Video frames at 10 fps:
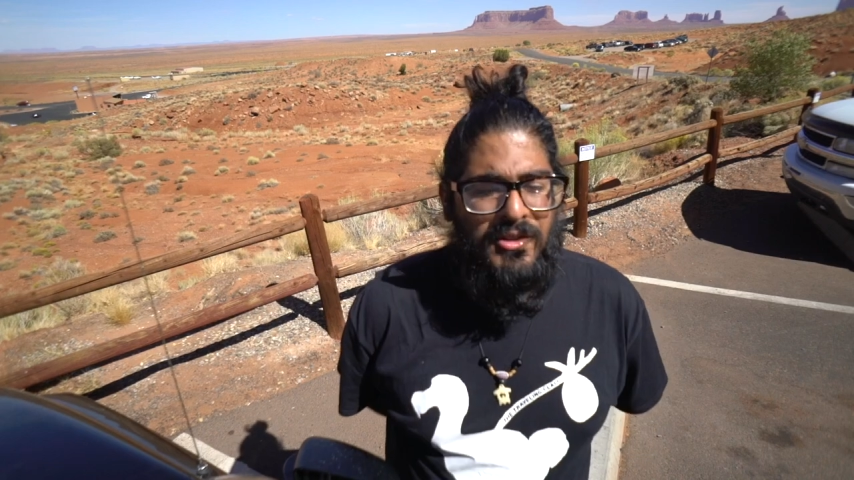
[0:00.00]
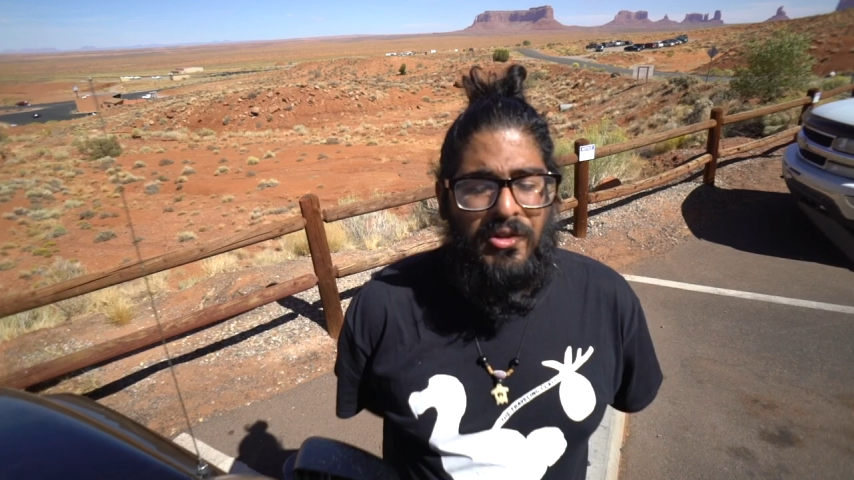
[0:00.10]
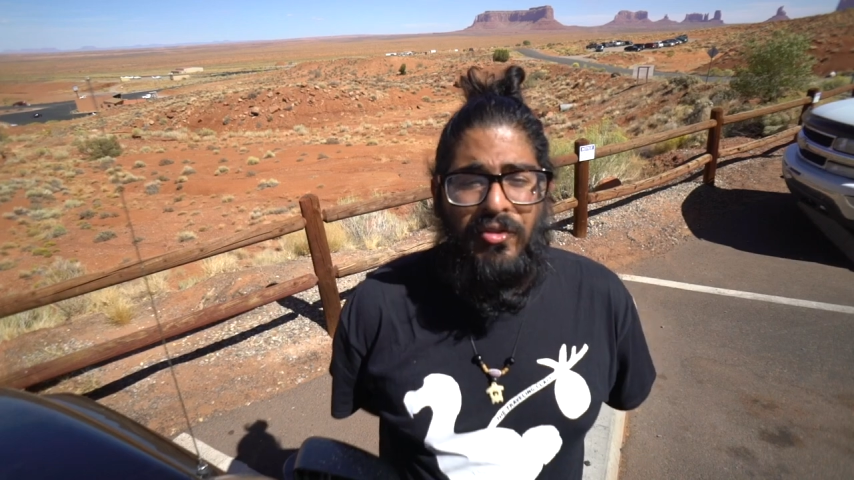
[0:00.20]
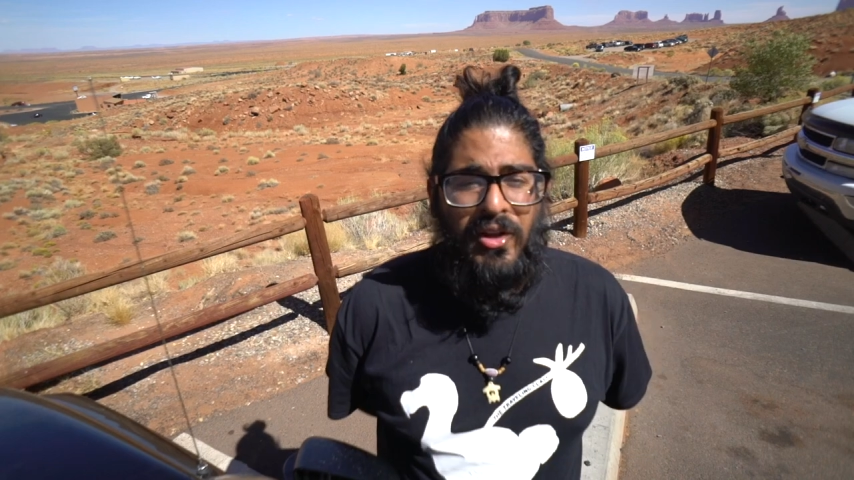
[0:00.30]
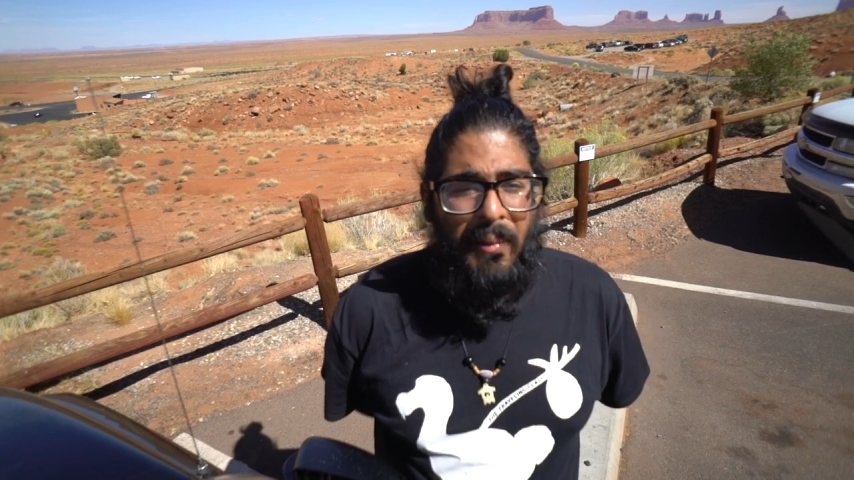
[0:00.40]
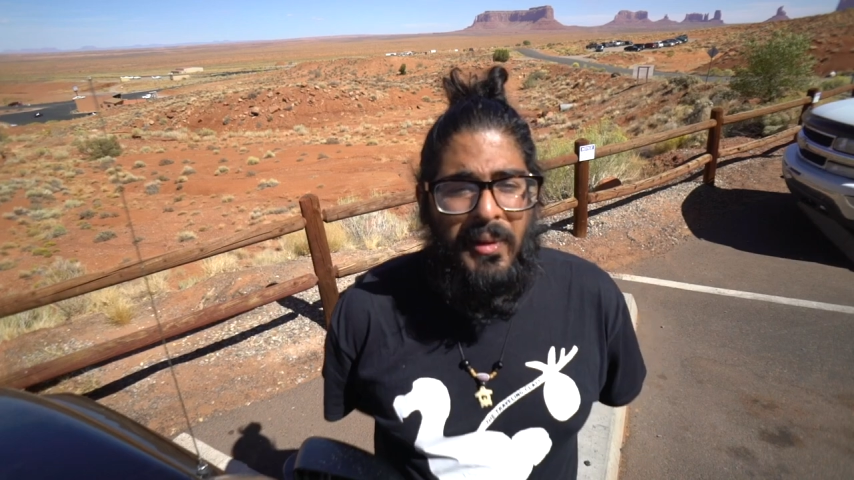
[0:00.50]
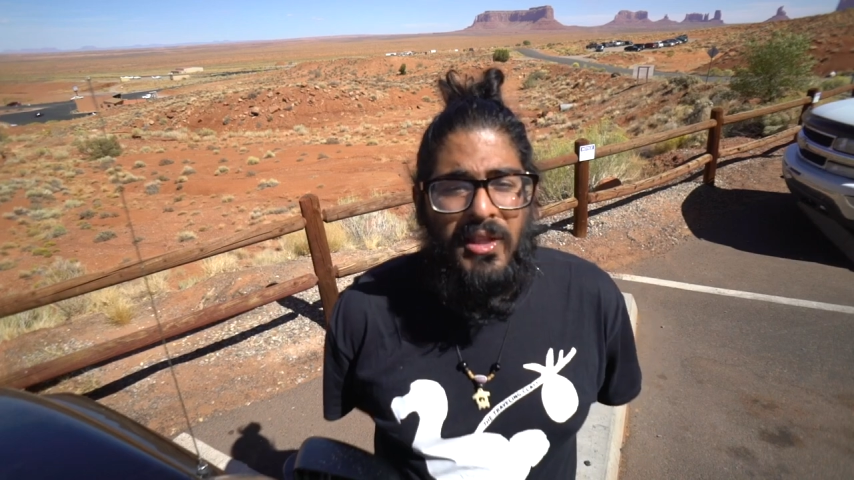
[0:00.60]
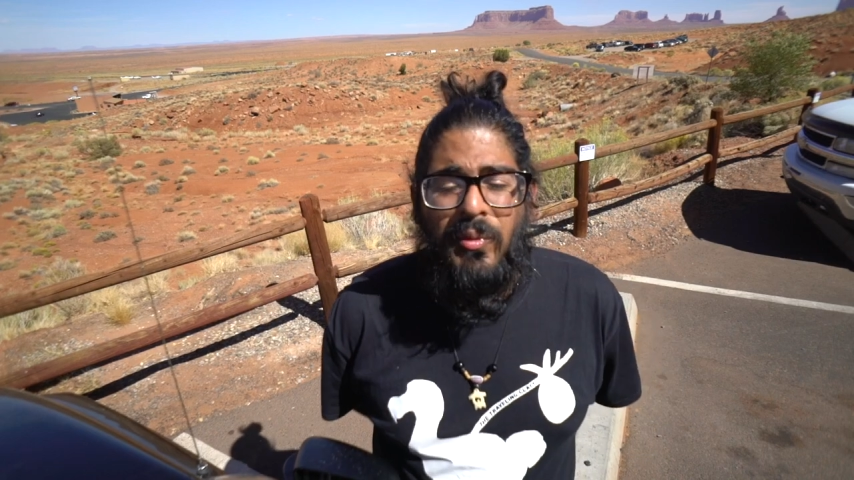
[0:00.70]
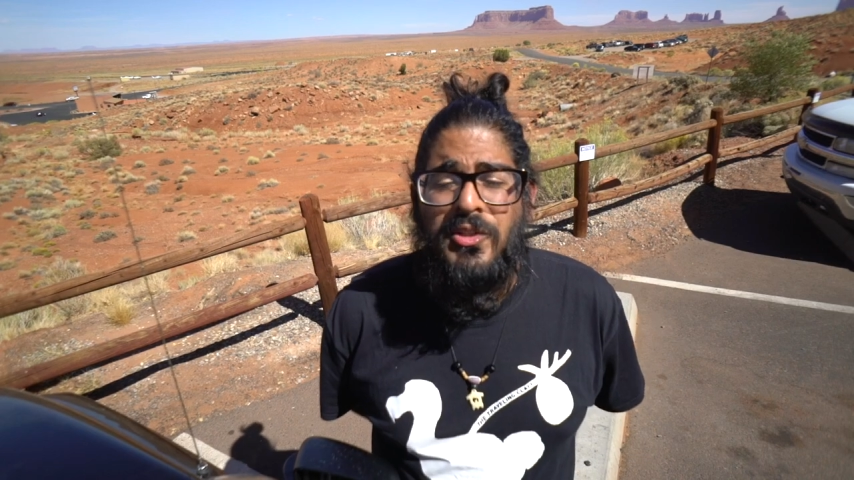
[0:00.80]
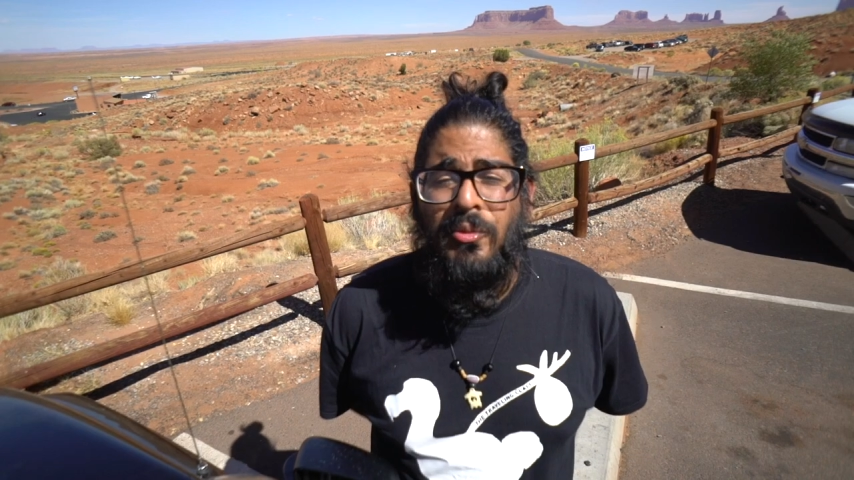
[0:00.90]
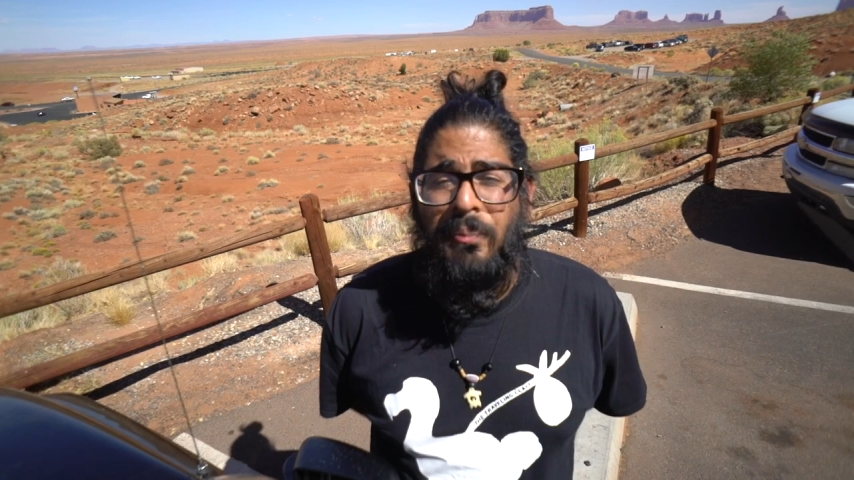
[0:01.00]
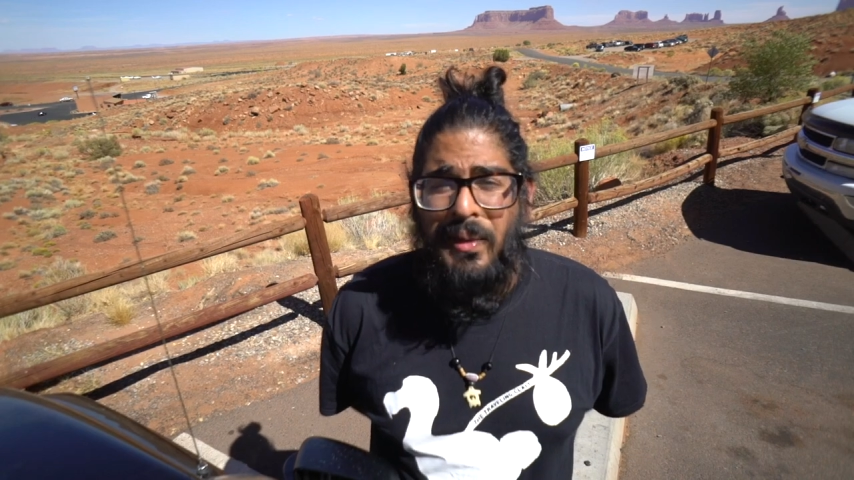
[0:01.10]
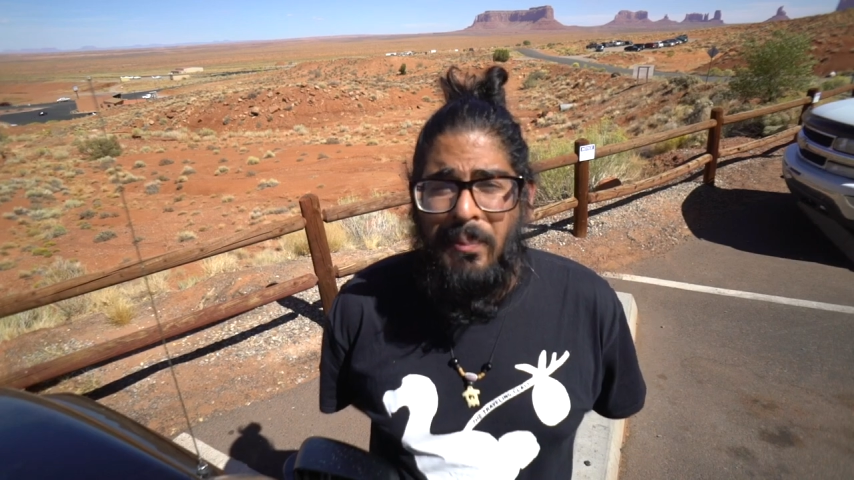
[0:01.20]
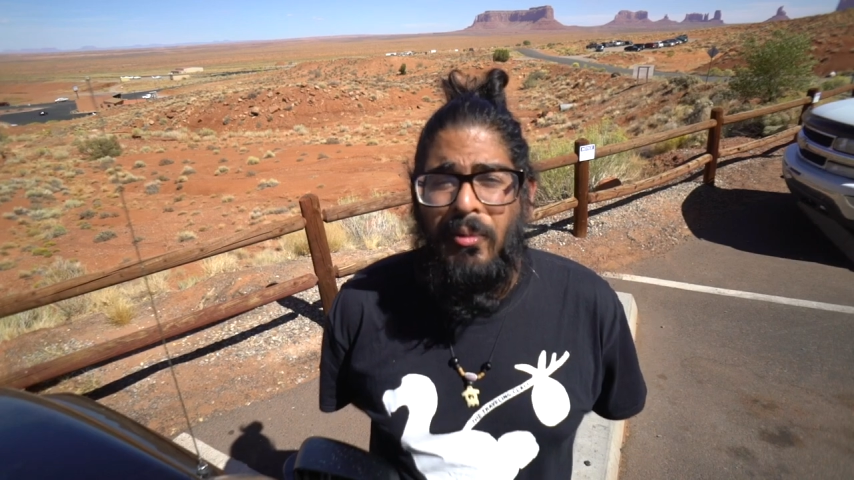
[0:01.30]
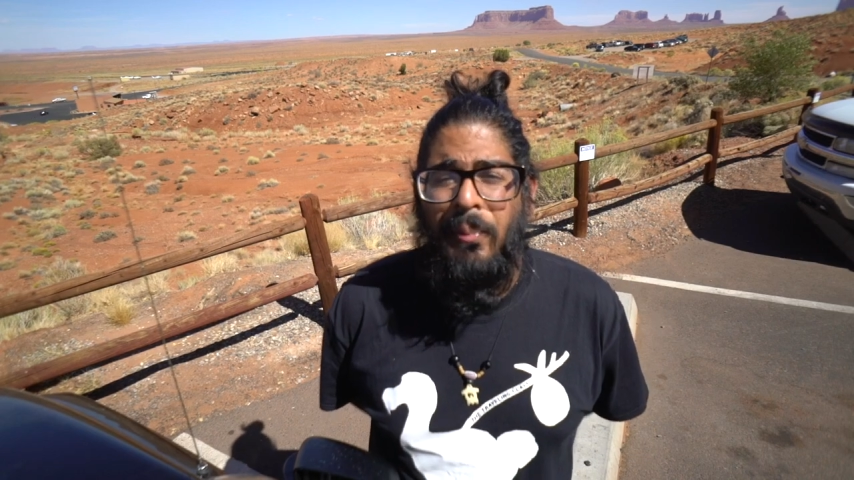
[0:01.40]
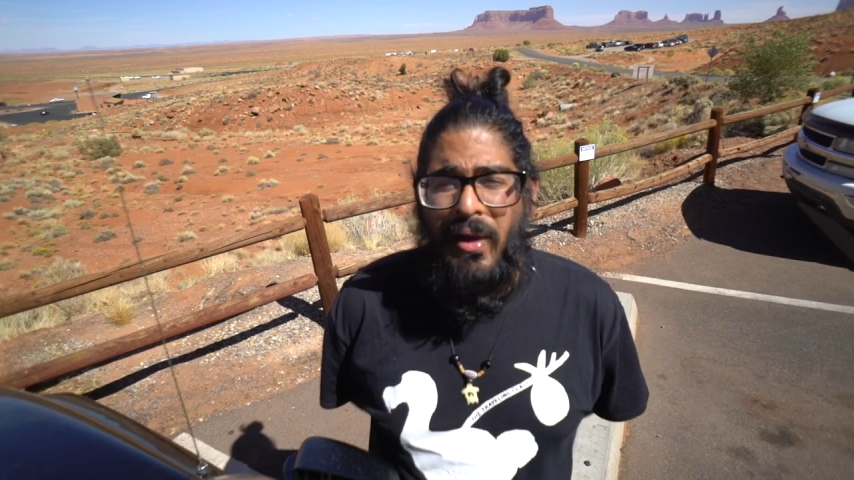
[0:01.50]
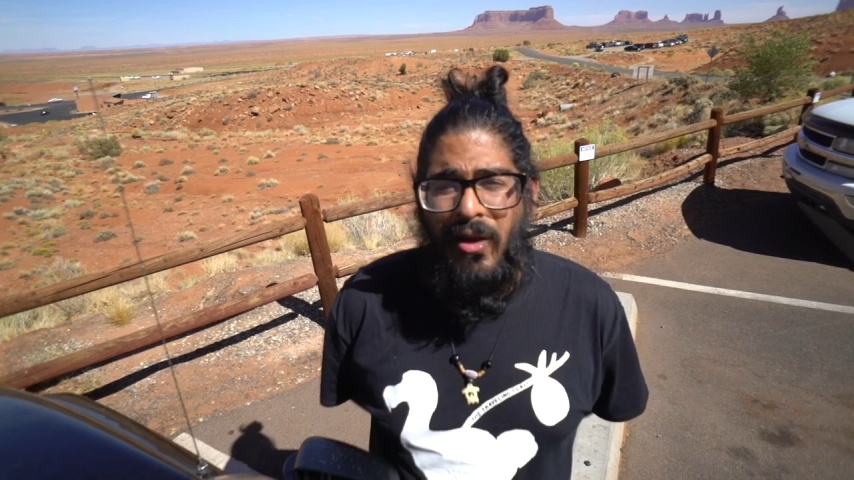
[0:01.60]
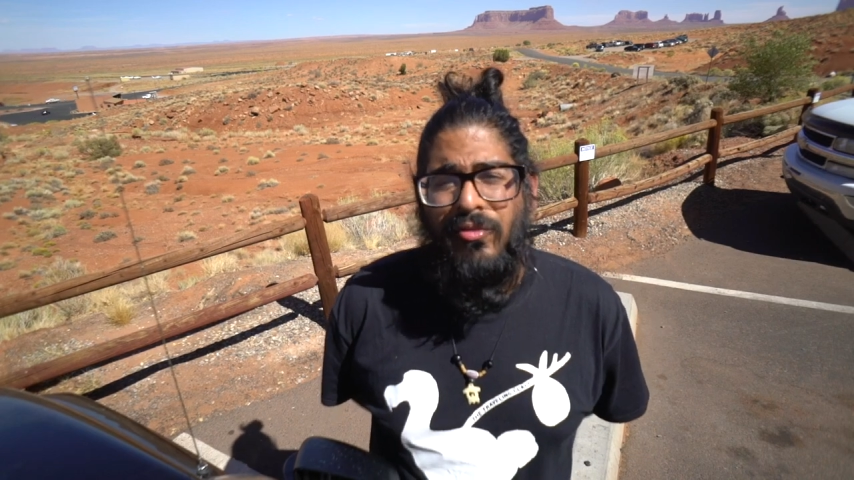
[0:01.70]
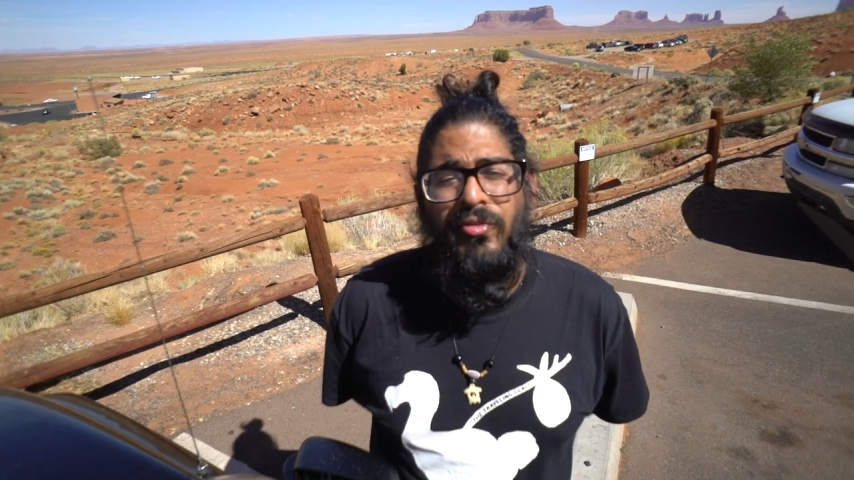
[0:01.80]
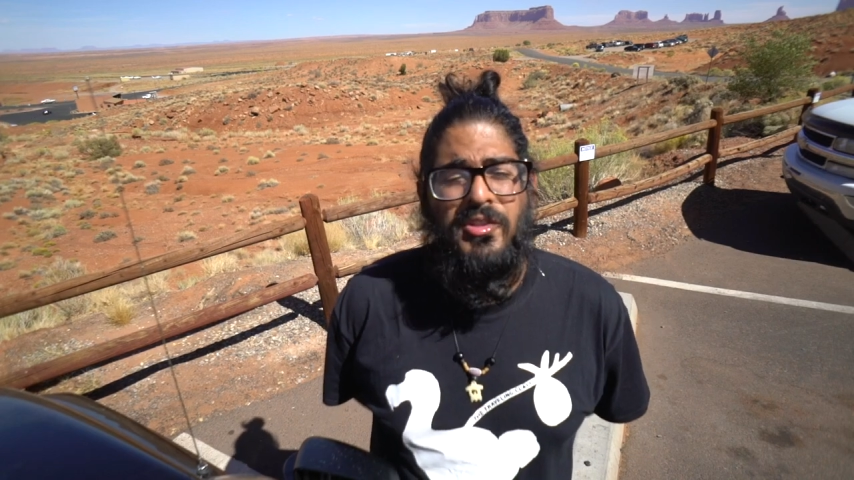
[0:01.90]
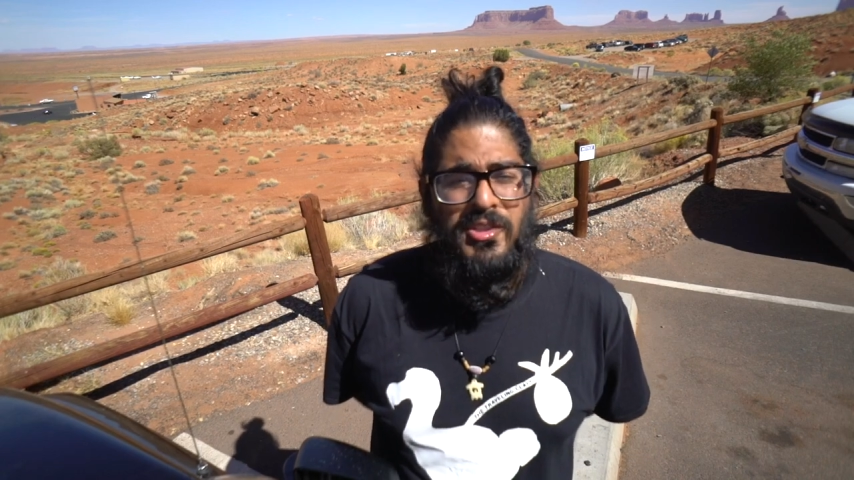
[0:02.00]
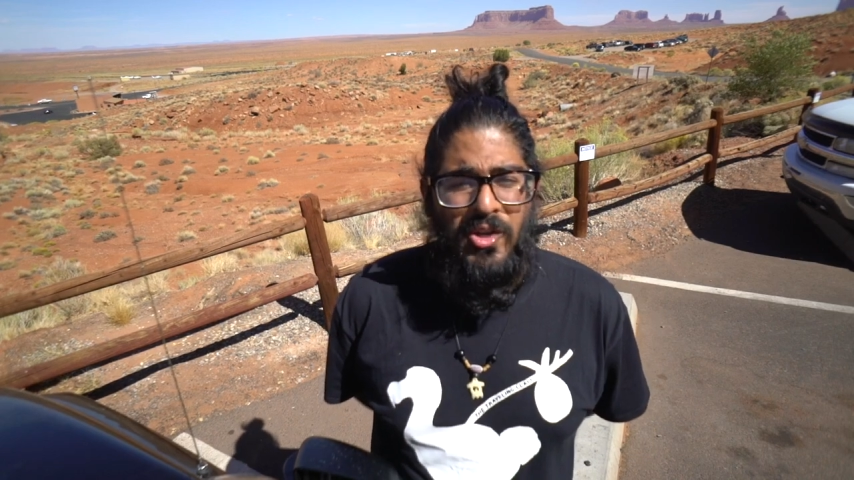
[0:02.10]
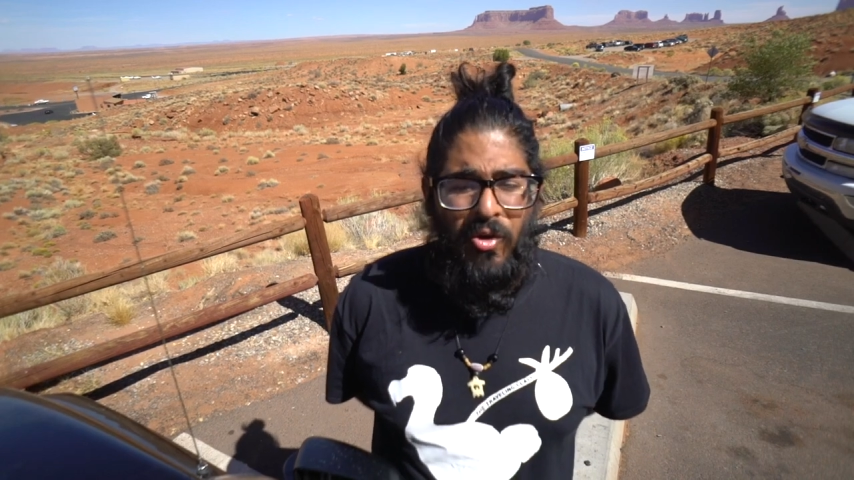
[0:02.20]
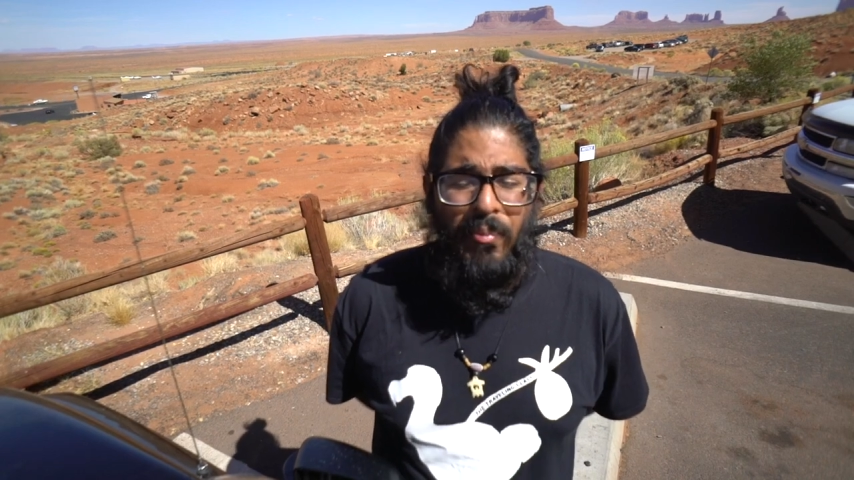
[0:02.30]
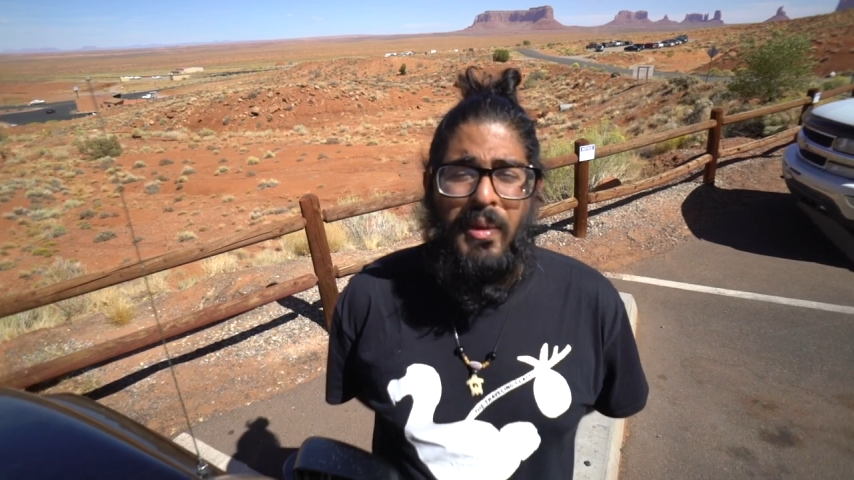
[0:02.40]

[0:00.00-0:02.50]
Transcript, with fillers: So if you're coming in the winter, be prepared for snow,